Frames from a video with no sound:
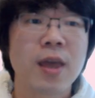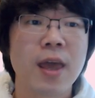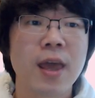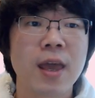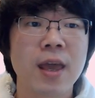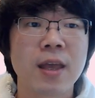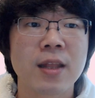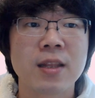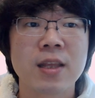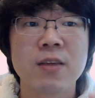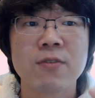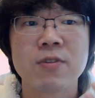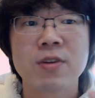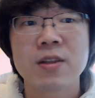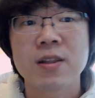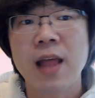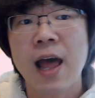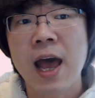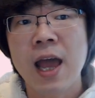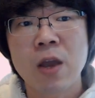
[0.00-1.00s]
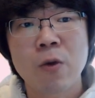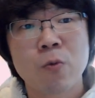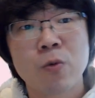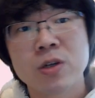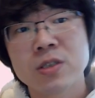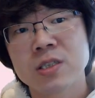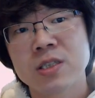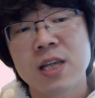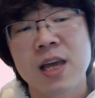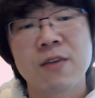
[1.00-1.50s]
and even i
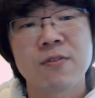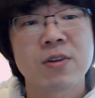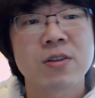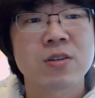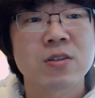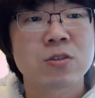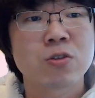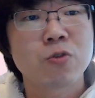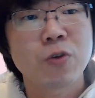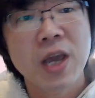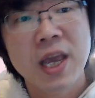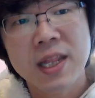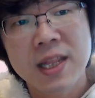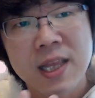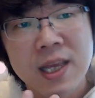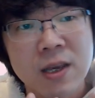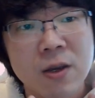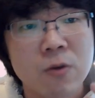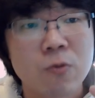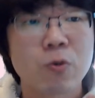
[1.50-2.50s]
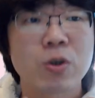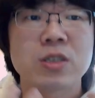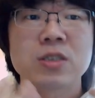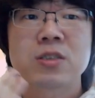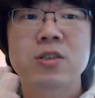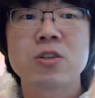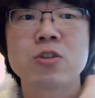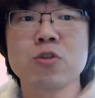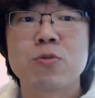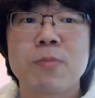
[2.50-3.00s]
was having the training with
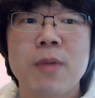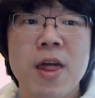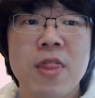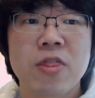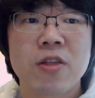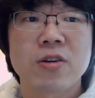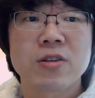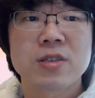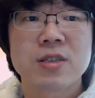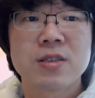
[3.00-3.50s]
such method